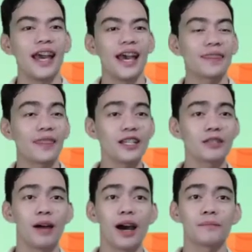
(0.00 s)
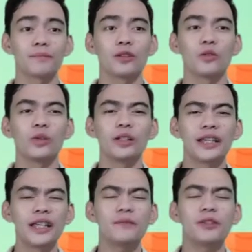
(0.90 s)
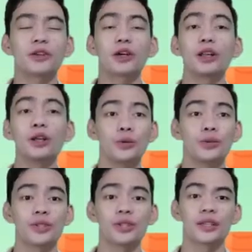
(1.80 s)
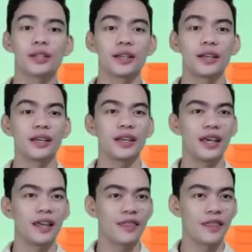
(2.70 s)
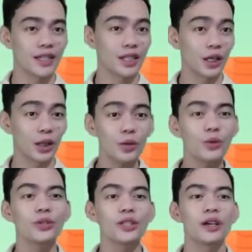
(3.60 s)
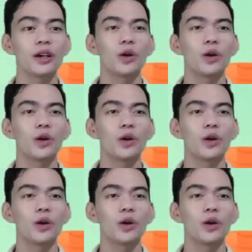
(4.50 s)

And this map will give you clues, and these clues